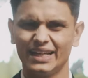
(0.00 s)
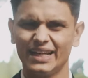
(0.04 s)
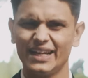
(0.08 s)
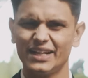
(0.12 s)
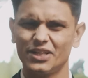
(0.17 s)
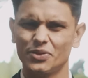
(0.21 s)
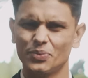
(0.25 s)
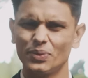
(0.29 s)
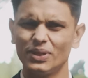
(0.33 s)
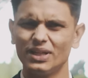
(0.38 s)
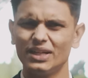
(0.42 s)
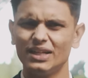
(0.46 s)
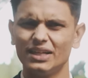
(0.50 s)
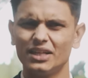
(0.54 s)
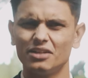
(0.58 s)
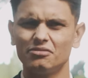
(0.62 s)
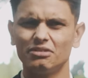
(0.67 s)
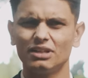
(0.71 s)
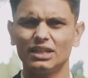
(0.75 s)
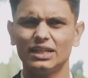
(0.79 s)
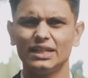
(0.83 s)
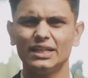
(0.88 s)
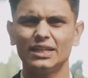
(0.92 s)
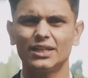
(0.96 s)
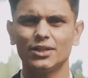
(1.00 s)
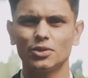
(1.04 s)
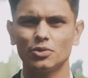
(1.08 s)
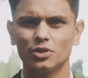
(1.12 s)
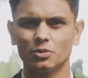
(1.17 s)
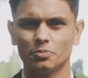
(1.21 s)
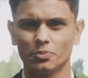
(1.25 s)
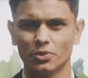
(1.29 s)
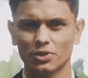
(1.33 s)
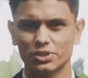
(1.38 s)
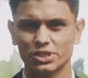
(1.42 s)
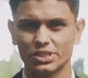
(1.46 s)
it will never lead to
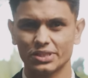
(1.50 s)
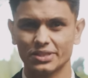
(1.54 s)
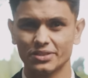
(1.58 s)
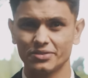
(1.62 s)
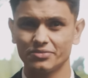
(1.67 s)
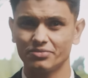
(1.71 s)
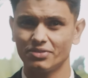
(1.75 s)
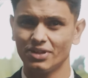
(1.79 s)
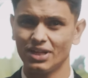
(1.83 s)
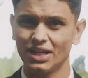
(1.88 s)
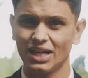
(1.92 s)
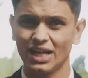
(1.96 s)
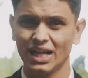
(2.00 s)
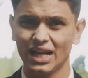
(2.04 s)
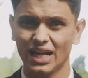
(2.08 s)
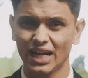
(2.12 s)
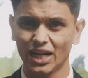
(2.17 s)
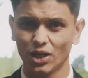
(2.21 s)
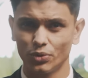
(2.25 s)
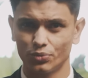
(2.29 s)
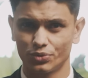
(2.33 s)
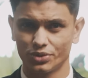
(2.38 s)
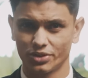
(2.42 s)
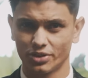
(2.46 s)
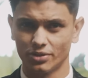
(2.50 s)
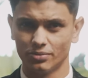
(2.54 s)
a positive outcome.